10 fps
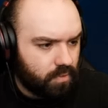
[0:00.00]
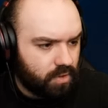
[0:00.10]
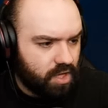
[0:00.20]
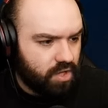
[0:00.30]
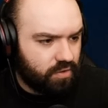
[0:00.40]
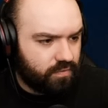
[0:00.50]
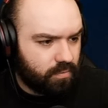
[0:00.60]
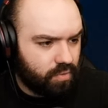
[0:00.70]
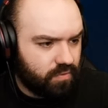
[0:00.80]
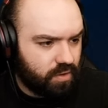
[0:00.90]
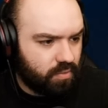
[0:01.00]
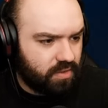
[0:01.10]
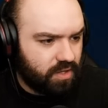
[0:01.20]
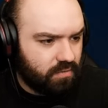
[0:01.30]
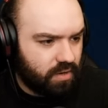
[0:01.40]
Thank you for moving
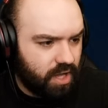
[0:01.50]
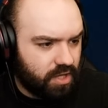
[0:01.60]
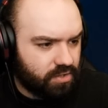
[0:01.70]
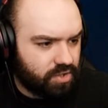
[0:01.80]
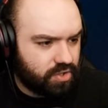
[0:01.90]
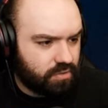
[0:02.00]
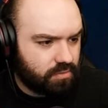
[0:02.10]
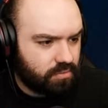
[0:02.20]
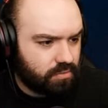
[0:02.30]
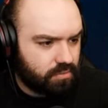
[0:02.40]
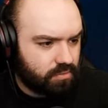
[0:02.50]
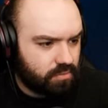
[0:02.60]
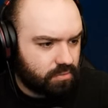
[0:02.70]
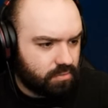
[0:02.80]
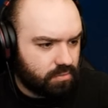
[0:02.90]
within range.
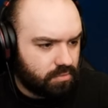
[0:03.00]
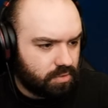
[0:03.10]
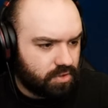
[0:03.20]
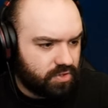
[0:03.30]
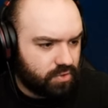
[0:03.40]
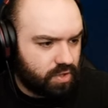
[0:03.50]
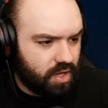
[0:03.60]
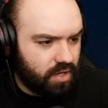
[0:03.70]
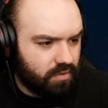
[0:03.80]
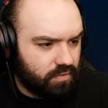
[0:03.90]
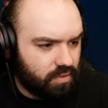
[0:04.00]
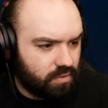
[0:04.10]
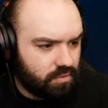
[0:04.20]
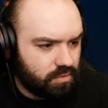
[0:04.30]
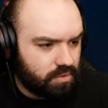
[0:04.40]
That's so kind of you.
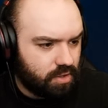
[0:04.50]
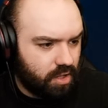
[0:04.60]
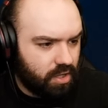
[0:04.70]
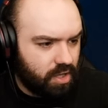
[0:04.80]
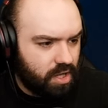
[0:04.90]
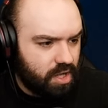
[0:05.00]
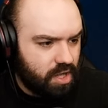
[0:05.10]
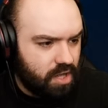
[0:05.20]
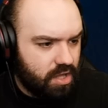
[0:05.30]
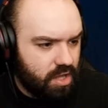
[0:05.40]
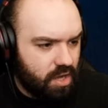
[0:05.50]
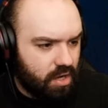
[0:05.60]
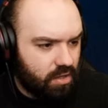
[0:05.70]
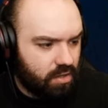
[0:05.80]
Hey, yeah.